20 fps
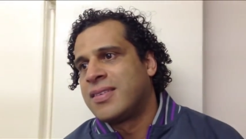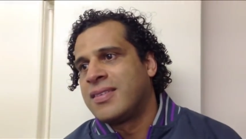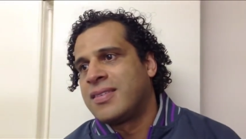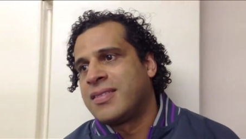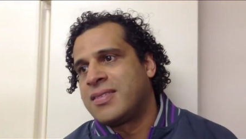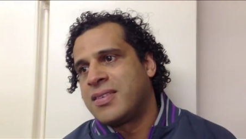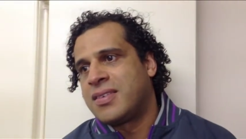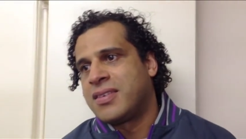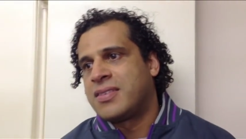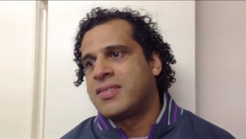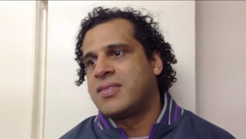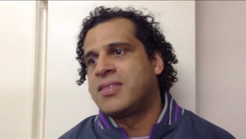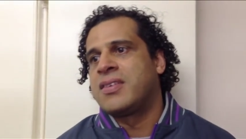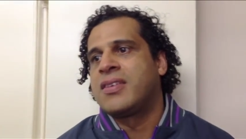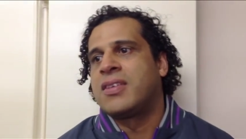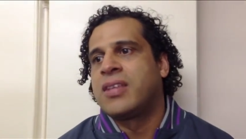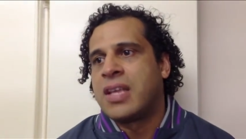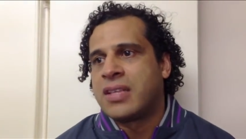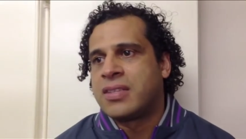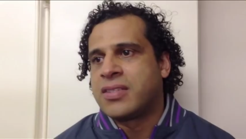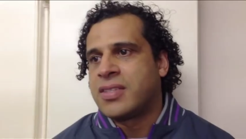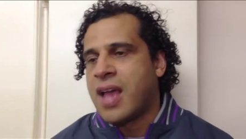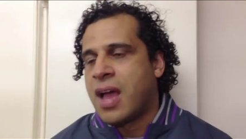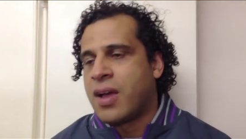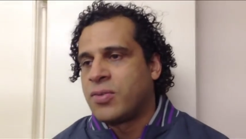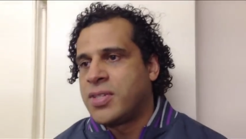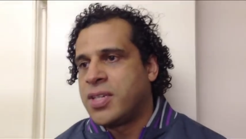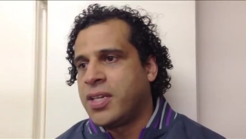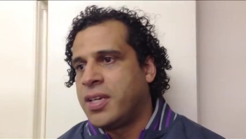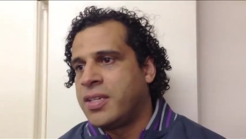it
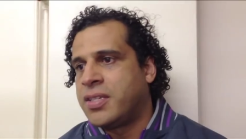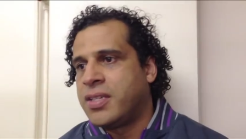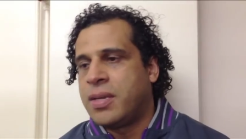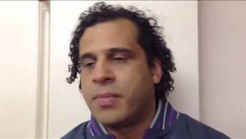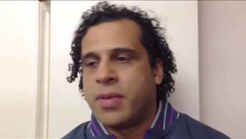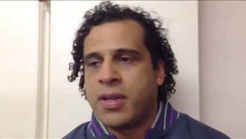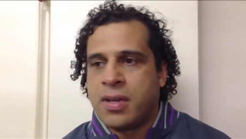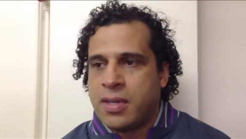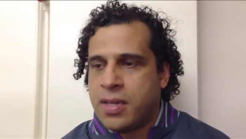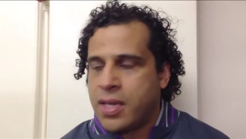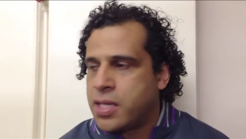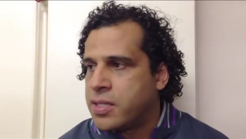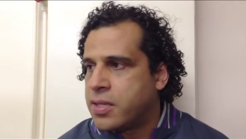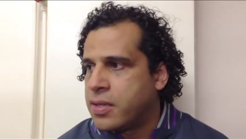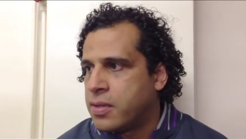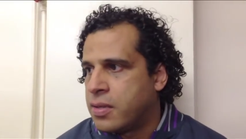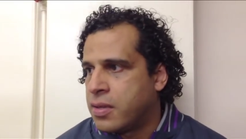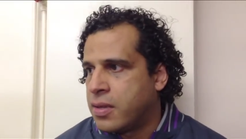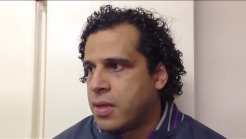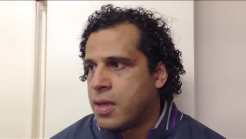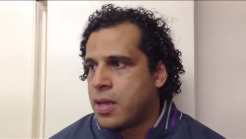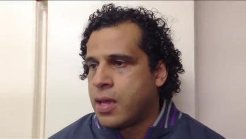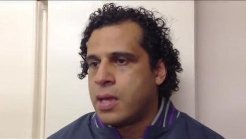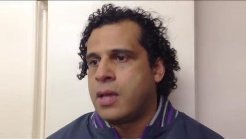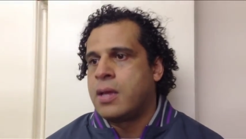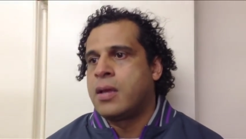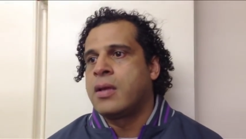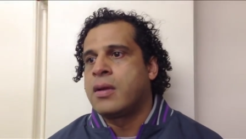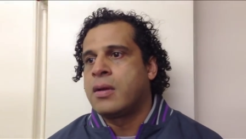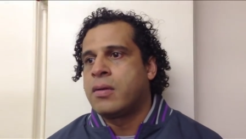sounds easy, but it isn't.
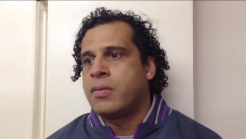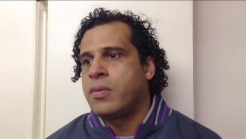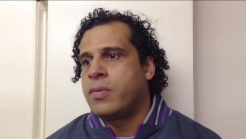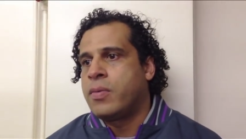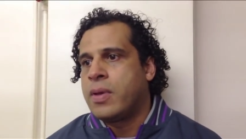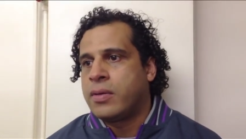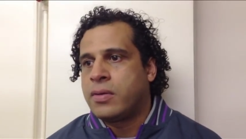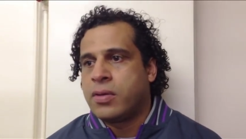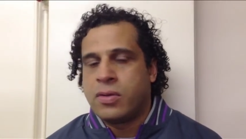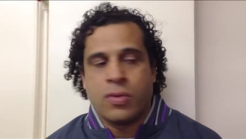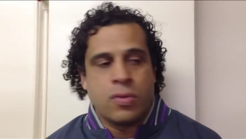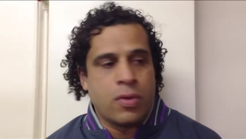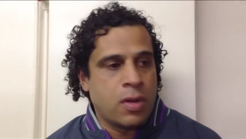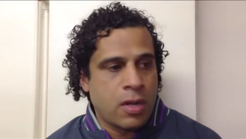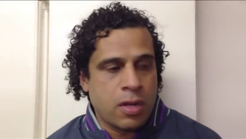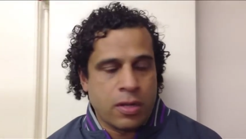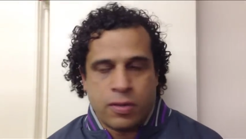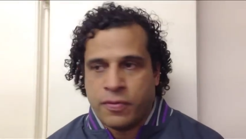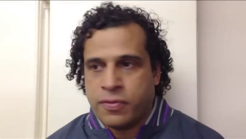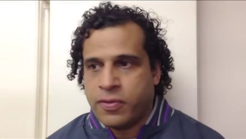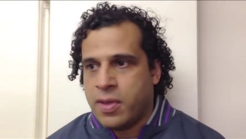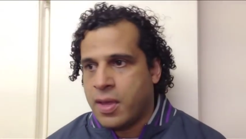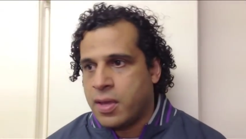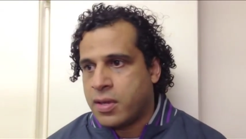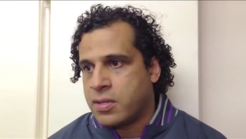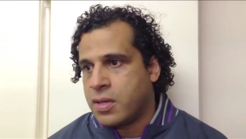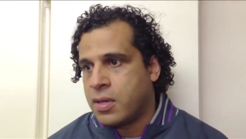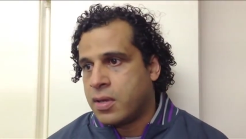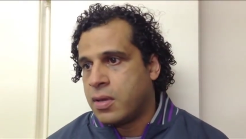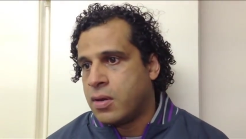We had to do a lot of
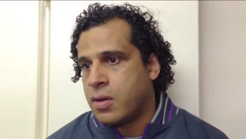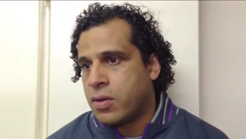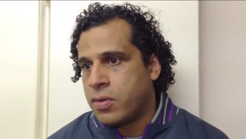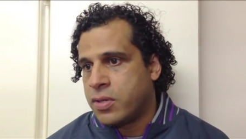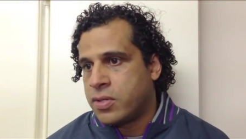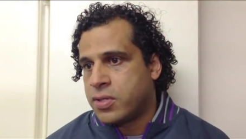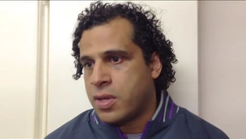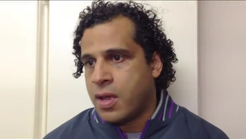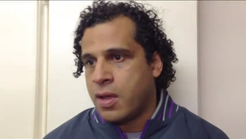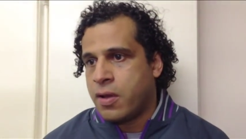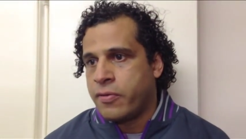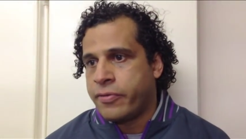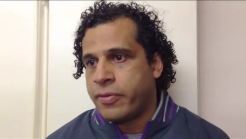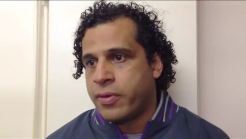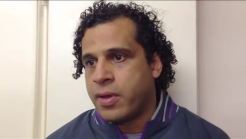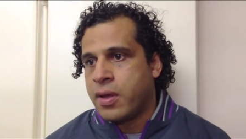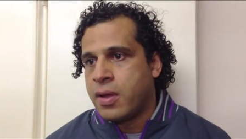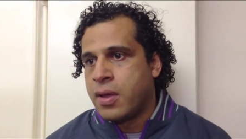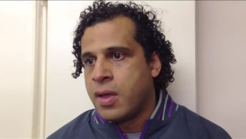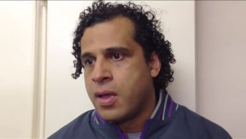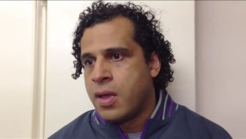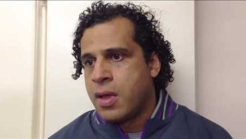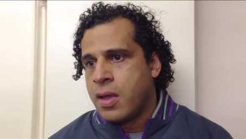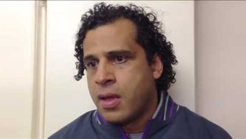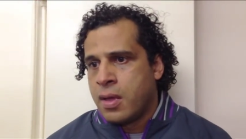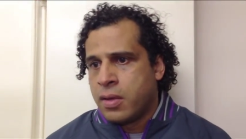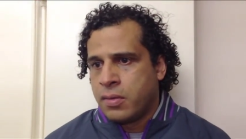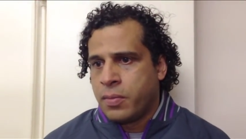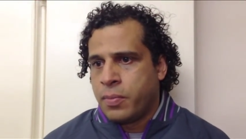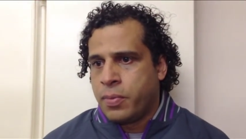things, and you know yourself, the
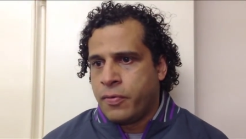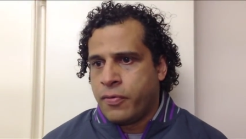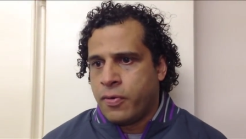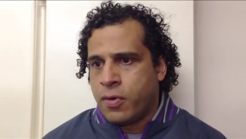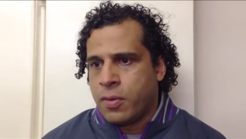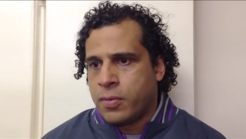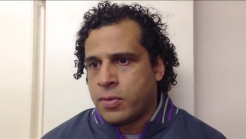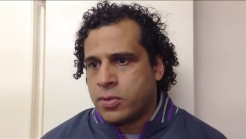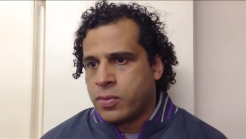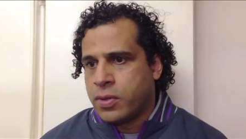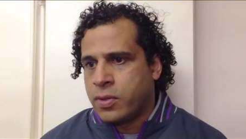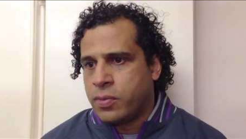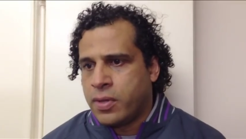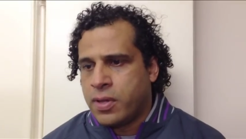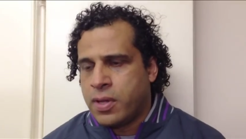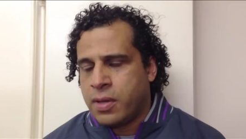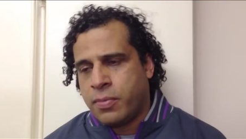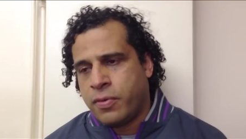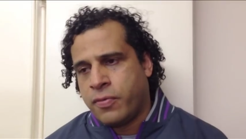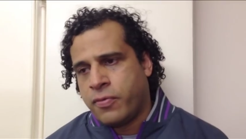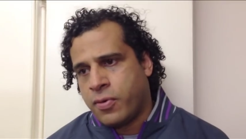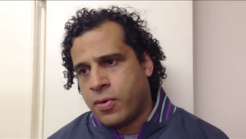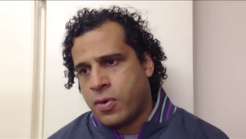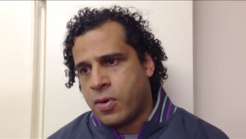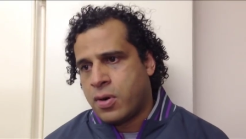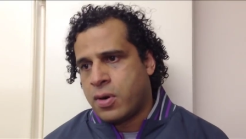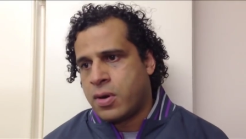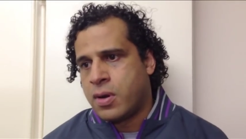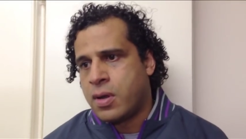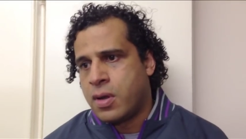performance, what we did
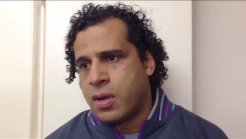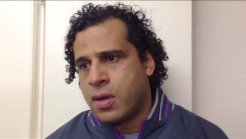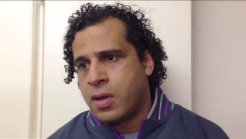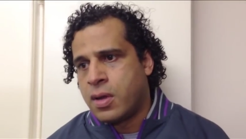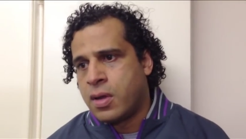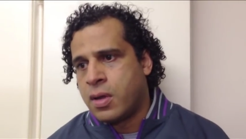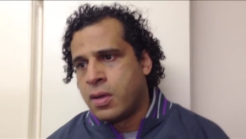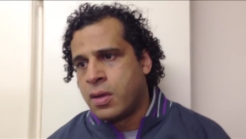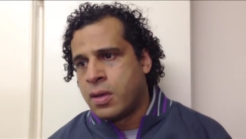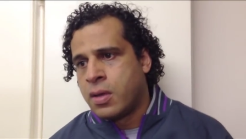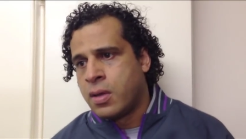before,